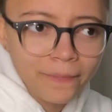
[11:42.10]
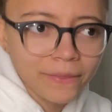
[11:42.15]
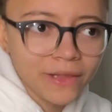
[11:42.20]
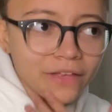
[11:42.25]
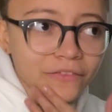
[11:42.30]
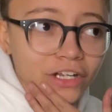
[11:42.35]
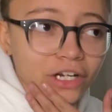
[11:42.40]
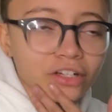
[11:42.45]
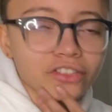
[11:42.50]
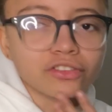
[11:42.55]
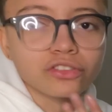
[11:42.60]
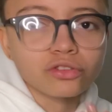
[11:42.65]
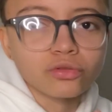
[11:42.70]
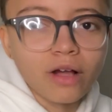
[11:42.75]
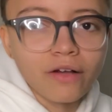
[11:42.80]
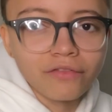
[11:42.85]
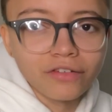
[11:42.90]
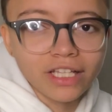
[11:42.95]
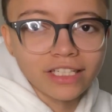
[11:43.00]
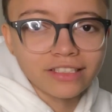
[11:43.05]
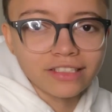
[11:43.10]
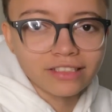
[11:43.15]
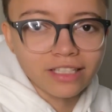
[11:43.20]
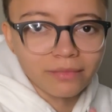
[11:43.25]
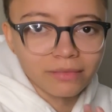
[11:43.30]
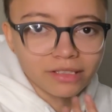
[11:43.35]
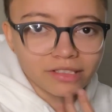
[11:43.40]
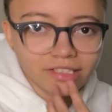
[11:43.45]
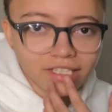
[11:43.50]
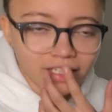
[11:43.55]
And then also too, I feel like since I've
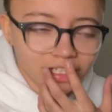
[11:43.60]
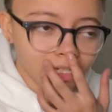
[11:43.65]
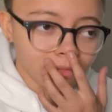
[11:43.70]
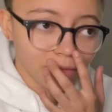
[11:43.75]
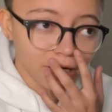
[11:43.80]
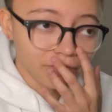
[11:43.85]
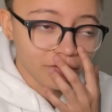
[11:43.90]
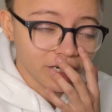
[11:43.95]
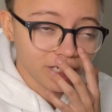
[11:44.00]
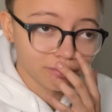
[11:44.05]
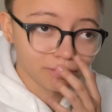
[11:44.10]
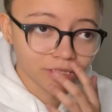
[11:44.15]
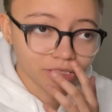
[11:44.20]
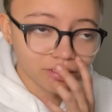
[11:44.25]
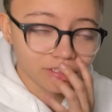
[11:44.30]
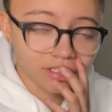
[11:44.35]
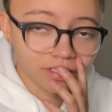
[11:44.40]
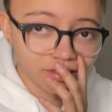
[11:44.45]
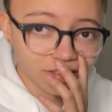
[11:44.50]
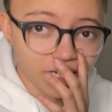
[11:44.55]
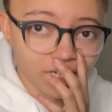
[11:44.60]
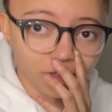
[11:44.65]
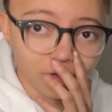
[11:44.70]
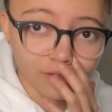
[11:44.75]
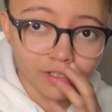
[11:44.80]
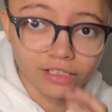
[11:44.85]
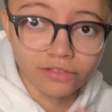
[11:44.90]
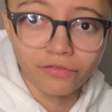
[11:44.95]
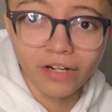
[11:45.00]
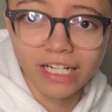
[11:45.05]
been taking my vitamins, because I know
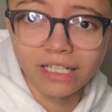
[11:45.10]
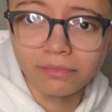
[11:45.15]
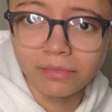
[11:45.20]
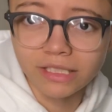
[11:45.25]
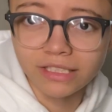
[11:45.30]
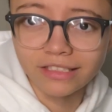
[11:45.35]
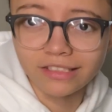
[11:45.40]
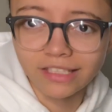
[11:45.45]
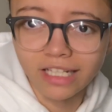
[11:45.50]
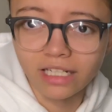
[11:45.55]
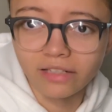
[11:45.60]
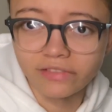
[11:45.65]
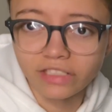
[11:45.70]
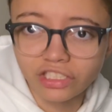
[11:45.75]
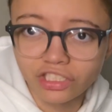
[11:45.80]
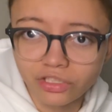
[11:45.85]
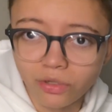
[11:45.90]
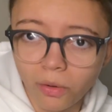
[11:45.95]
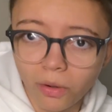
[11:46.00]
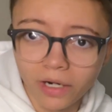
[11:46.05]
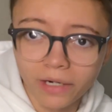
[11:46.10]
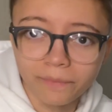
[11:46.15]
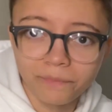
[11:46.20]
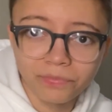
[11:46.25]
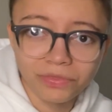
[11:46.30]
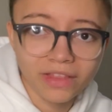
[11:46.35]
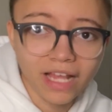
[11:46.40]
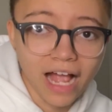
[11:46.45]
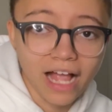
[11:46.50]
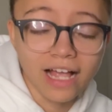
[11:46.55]
there's vitamins inside of Ensure,
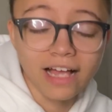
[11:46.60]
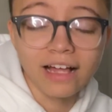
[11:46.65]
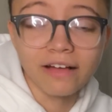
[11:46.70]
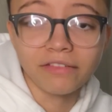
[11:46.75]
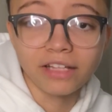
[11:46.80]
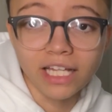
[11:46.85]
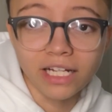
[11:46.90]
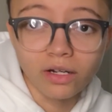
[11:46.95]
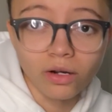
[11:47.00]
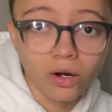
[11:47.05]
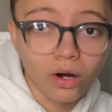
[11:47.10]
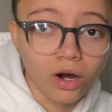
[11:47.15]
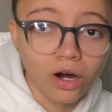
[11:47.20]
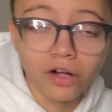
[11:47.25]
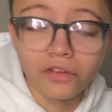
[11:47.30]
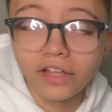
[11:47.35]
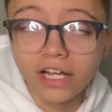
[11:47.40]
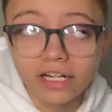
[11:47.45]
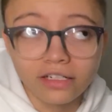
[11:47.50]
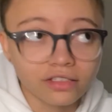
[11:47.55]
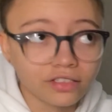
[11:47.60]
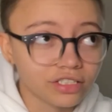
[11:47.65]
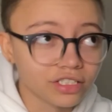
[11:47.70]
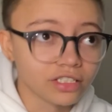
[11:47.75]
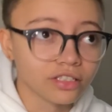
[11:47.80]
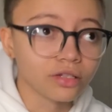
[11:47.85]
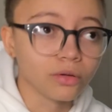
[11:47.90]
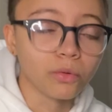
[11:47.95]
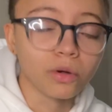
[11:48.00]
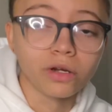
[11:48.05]
I have like all the energy
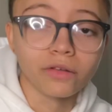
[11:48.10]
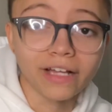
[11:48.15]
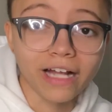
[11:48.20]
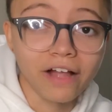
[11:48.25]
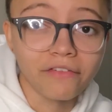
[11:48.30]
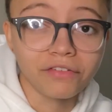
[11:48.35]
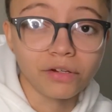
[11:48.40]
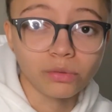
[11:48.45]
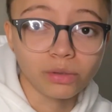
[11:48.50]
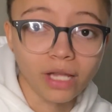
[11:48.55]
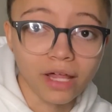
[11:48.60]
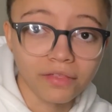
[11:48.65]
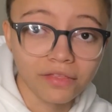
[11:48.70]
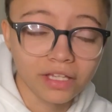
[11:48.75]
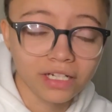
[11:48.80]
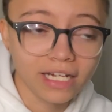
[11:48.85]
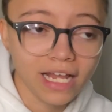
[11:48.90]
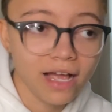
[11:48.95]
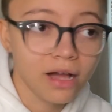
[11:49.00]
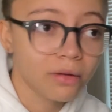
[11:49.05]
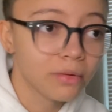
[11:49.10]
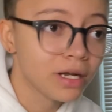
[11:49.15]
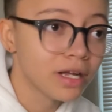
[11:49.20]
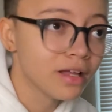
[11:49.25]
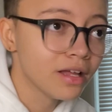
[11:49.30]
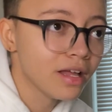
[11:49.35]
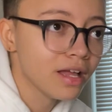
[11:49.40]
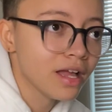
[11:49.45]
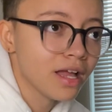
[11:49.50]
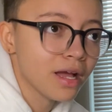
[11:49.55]
in the world. Like I feel nothing now,
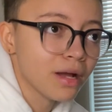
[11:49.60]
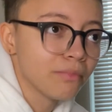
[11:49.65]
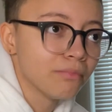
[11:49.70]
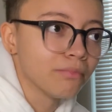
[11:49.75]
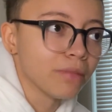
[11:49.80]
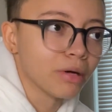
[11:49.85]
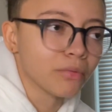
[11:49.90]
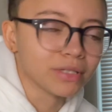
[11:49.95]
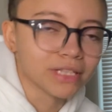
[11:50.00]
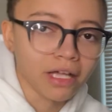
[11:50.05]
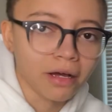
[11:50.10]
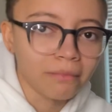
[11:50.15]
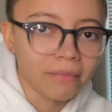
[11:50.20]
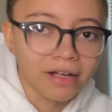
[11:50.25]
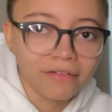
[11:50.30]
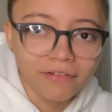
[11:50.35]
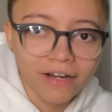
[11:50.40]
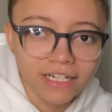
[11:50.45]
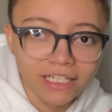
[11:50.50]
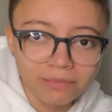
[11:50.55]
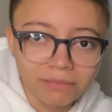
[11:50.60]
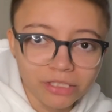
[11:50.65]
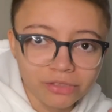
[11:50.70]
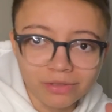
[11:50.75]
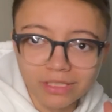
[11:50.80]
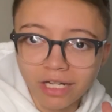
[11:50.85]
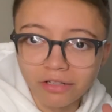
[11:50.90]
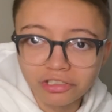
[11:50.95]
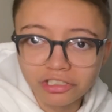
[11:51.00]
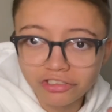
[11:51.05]
but without my vitamins,
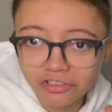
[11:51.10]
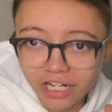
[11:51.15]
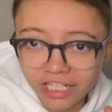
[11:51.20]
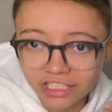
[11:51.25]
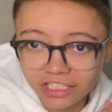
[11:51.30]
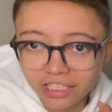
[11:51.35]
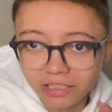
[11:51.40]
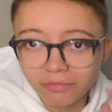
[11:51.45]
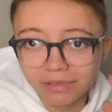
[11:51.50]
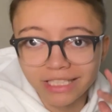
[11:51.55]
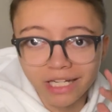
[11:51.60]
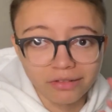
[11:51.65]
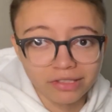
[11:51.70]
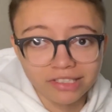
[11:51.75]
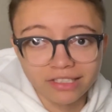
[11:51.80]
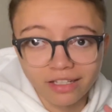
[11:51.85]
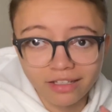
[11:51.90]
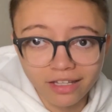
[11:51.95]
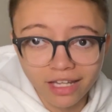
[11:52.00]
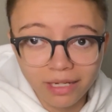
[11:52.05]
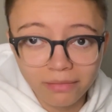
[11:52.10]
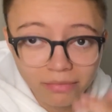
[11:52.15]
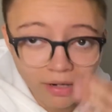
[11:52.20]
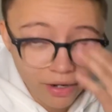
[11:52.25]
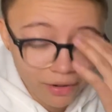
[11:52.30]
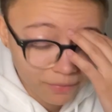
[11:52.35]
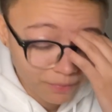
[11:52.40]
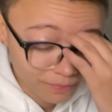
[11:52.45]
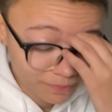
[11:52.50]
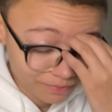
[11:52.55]
without stretching, without sunlight,
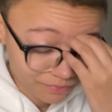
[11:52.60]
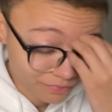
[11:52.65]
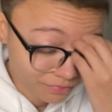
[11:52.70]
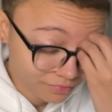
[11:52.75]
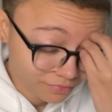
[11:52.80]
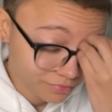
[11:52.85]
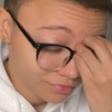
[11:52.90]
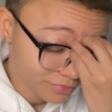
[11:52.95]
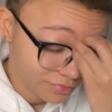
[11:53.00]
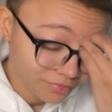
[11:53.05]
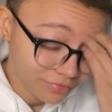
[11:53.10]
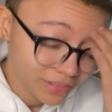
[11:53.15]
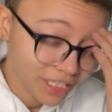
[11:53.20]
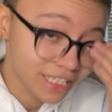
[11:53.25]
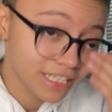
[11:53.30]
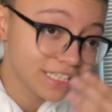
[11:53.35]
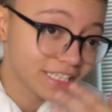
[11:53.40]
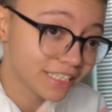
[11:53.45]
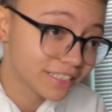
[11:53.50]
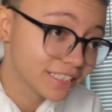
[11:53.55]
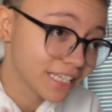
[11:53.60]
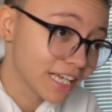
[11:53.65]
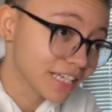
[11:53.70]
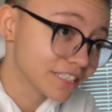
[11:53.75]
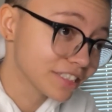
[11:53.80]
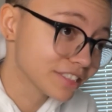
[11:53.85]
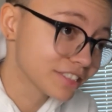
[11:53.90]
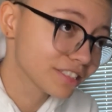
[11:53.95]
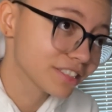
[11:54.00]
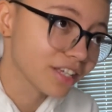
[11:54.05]
bro, it is
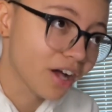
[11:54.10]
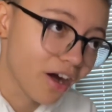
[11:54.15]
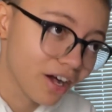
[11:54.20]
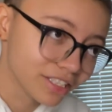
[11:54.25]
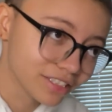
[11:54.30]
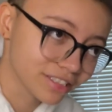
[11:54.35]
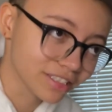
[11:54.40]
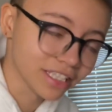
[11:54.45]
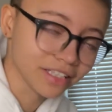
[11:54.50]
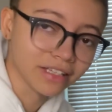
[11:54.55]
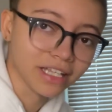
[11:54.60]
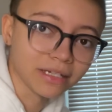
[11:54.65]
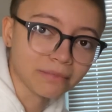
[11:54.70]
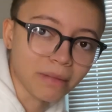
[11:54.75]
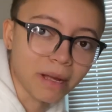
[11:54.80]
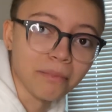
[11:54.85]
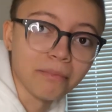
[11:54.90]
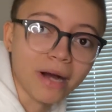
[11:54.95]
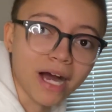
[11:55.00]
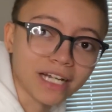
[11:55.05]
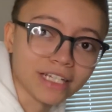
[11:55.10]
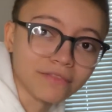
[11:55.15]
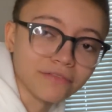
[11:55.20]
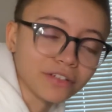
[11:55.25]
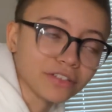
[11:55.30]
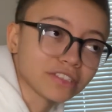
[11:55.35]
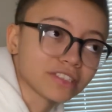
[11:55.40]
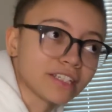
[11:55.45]
exhausting. Like my body feels